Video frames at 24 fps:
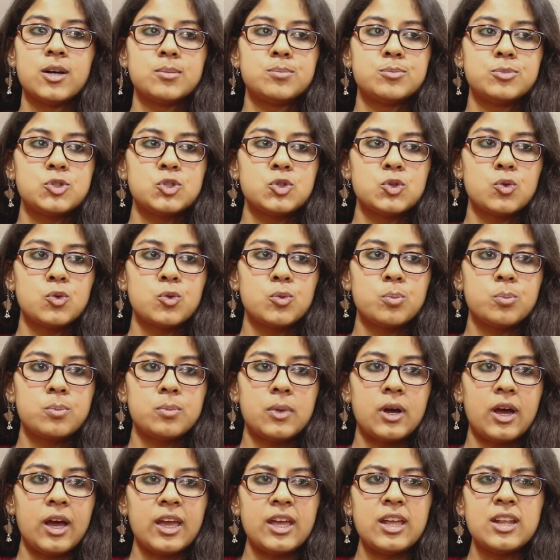So
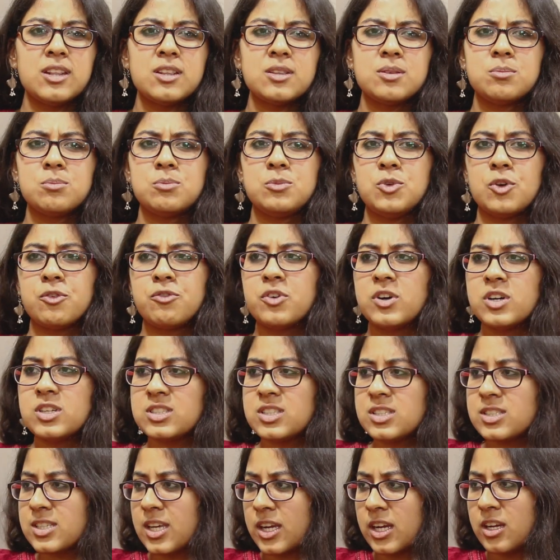in your first
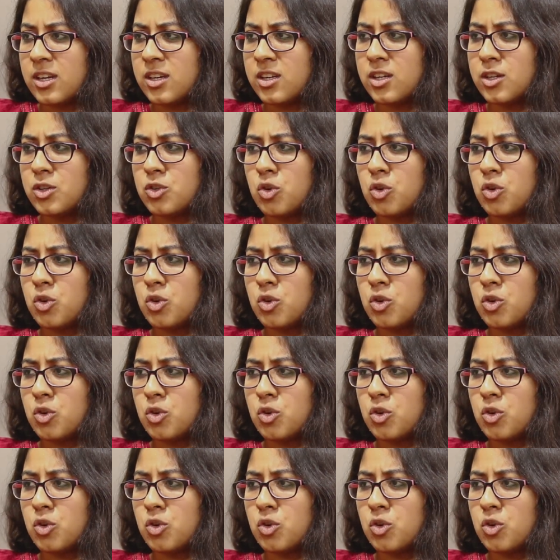and second year,